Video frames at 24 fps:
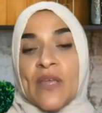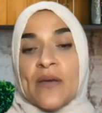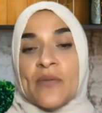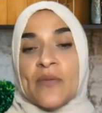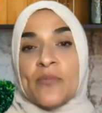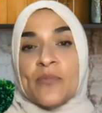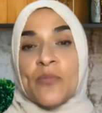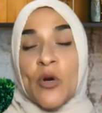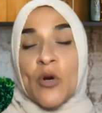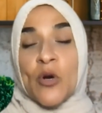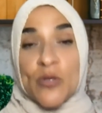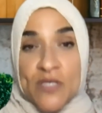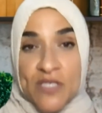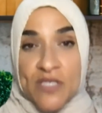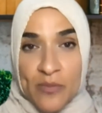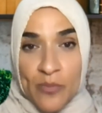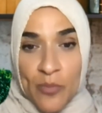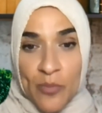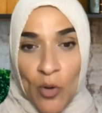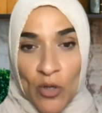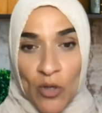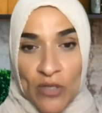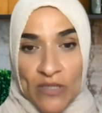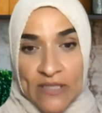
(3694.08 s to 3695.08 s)
most
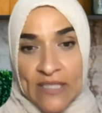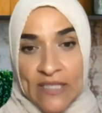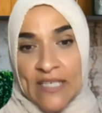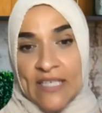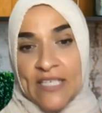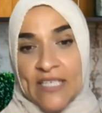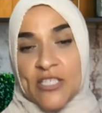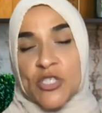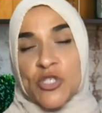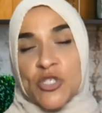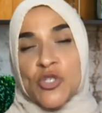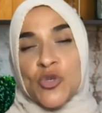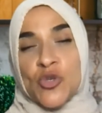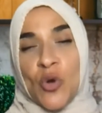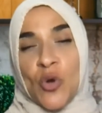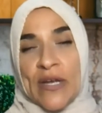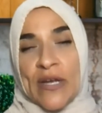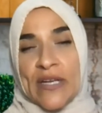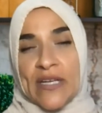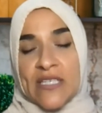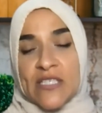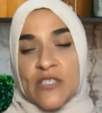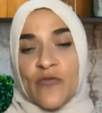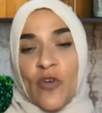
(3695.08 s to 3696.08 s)
importantly,
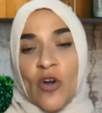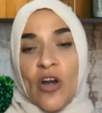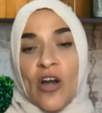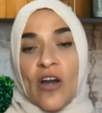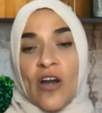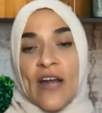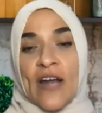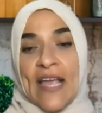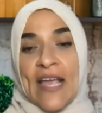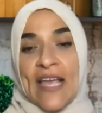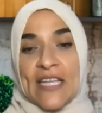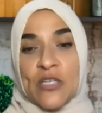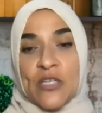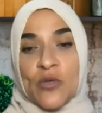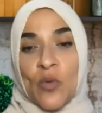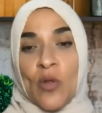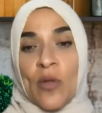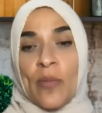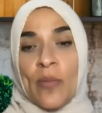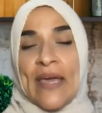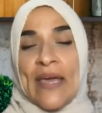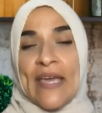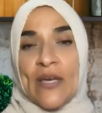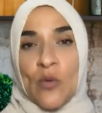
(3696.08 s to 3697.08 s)
join us for our annual
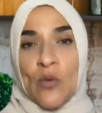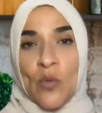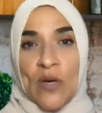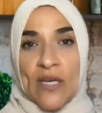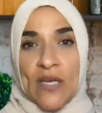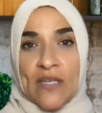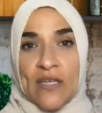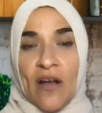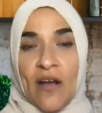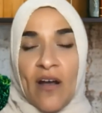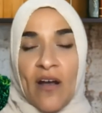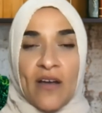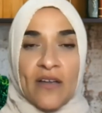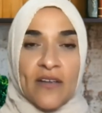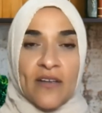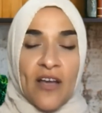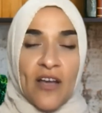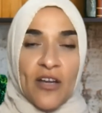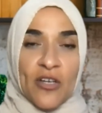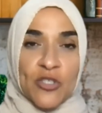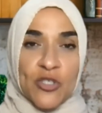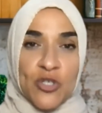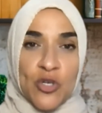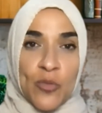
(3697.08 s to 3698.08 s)
banquet on
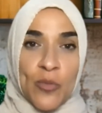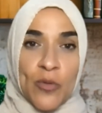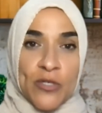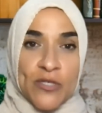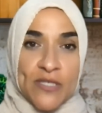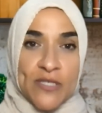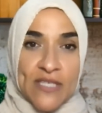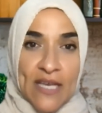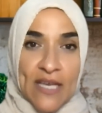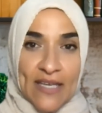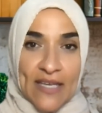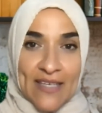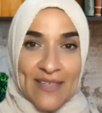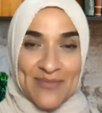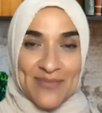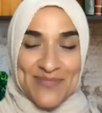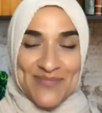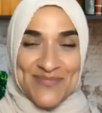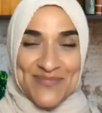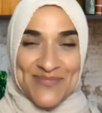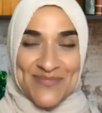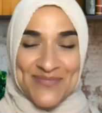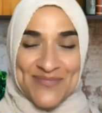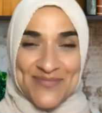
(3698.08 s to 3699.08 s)
October 2nd.
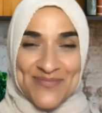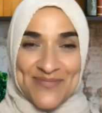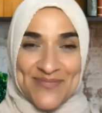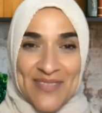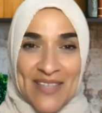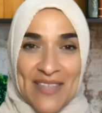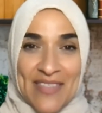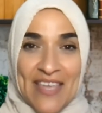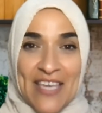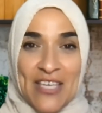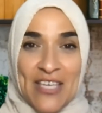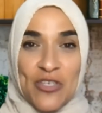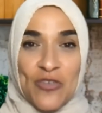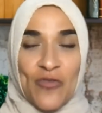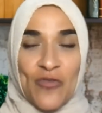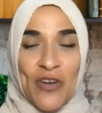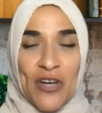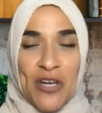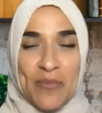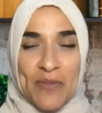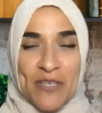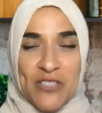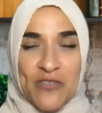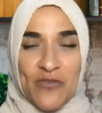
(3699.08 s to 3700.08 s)
Thank you
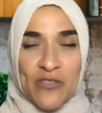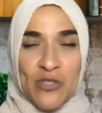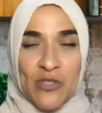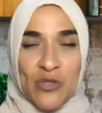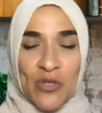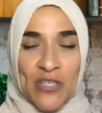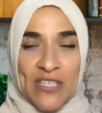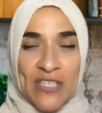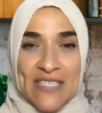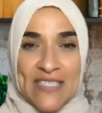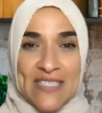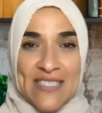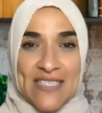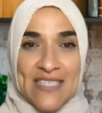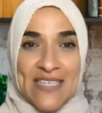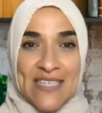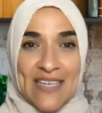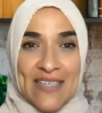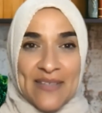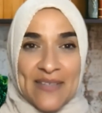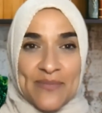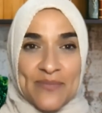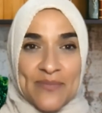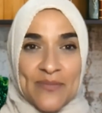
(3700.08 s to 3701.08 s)
very much for joining us
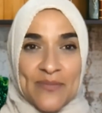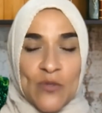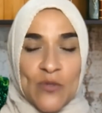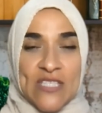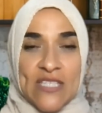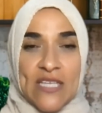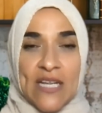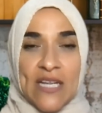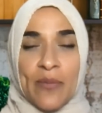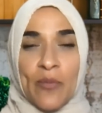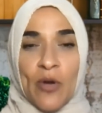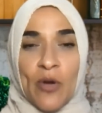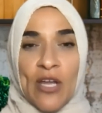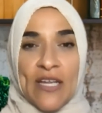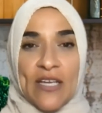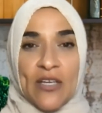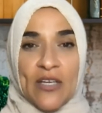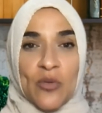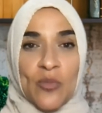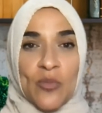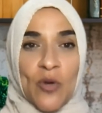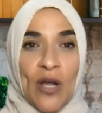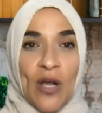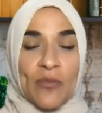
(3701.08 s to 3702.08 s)
today. Wassalamu
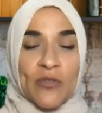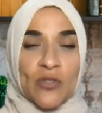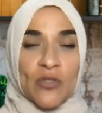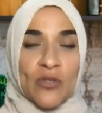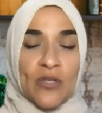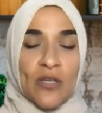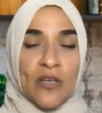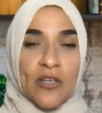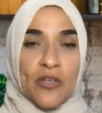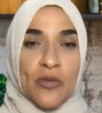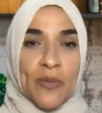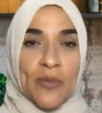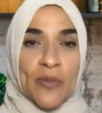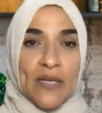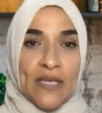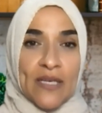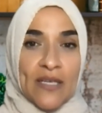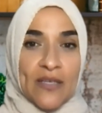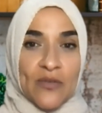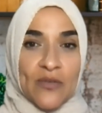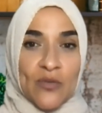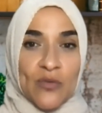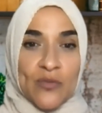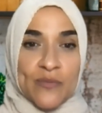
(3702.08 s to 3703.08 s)
alaikum wa rahmatullahi wa
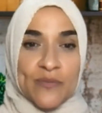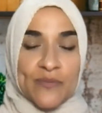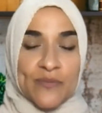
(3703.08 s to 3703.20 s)
barakatuh.